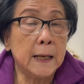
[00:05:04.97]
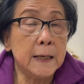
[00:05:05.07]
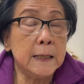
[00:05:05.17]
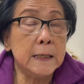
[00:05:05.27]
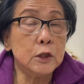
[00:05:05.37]

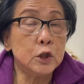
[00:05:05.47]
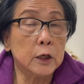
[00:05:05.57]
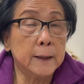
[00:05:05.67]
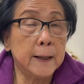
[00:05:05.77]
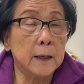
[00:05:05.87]
each
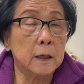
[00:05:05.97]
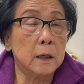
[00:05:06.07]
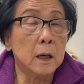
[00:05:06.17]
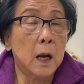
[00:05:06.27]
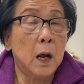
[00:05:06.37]
layer
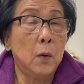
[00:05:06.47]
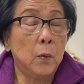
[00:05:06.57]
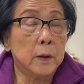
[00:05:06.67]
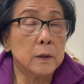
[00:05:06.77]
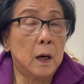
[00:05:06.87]

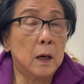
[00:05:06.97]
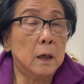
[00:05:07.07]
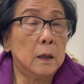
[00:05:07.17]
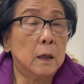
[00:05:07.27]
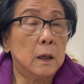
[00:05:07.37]
will not,
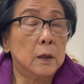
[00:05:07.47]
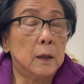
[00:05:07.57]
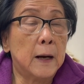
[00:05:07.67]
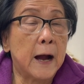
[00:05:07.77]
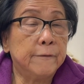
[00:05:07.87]

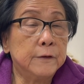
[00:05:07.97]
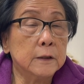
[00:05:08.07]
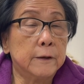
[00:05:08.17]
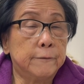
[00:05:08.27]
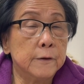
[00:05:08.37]
after
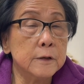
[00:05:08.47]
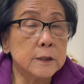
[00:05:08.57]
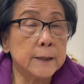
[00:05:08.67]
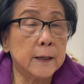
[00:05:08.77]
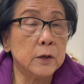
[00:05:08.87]
the first
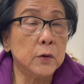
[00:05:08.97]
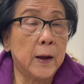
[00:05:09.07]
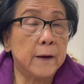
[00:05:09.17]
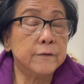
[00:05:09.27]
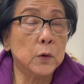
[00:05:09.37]
layer, you
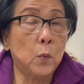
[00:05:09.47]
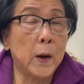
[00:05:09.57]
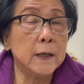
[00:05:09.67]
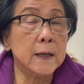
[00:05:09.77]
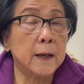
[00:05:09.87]
have to
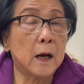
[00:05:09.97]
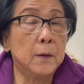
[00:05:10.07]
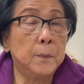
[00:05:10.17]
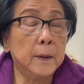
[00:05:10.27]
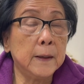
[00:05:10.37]
wait
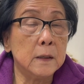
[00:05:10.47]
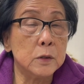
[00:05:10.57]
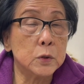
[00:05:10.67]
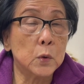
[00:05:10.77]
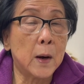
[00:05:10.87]
completely
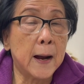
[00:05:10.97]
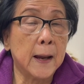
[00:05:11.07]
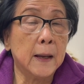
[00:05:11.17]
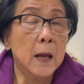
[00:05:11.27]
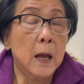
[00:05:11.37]

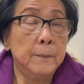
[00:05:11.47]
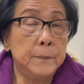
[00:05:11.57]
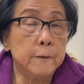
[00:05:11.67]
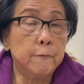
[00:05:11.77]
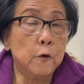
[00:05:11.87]
dry
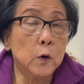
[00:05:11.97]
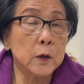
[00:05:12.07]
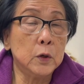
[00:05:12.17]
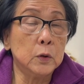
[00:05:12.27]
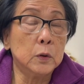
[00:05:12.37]
before
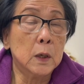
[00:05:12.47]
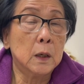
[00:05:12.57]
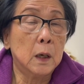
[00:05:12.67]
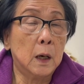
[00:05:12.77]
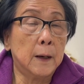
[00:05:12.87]
you
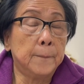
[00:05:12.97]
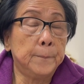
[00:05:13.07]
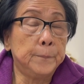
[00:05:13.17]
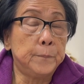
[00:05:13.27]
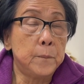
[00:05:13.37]

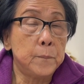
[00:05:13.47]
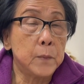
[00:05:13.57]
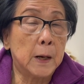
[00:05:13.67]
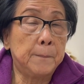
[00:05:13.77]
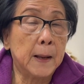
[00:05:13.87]
um,
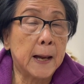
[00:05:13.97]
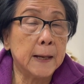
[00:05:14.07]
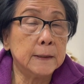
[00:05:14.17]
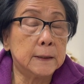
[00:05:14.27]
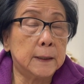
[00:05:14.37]
apply
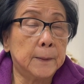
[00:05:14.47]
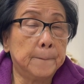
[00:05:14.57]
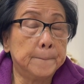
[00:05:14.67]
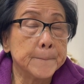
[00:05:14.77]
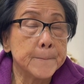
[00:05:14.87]
the
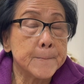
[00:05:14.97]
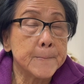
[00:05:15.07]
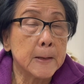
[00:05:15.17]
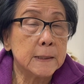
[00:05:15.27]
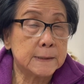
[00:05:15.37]
um,
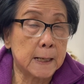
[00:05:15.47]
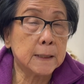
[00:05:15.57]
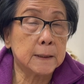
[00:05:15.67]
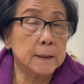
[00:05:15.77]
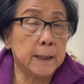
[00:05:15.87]

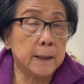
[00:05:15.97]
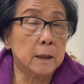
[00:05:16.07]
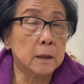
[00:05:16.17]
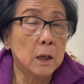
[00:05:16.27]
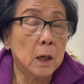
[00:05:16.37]
second
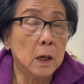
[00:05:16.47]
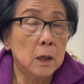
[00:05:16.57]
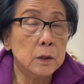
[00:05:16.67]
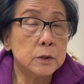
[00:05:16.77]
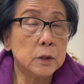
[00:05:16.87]
layer.
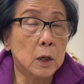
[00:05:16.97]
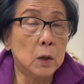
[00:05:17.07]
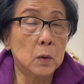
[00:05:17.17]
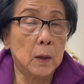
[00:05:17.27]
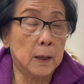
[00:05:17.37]

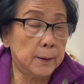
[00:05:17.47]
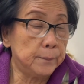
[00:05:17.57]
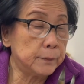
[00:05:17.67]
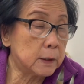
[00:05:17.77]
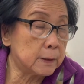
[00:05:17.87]
So um,
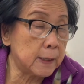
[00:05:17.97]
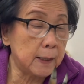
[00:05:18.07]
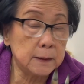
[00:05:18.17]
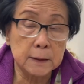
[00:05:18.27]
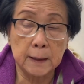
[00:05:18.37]

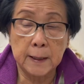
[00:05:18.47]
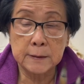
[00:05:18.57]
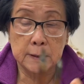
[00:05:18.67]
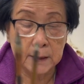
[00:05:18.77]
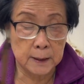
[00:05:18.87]
today's
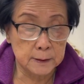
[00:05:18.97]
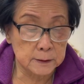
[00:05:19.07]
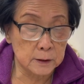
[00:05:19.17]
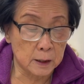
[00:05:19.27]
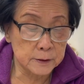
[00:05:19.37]
lesson is
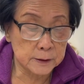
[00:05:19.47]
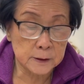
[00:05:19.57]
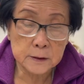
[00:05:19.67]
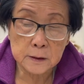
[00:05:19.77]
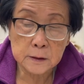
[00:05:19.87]

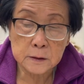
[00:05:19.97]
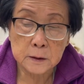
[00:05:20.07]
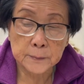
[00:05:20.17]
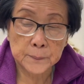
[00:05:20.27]
Narcissist.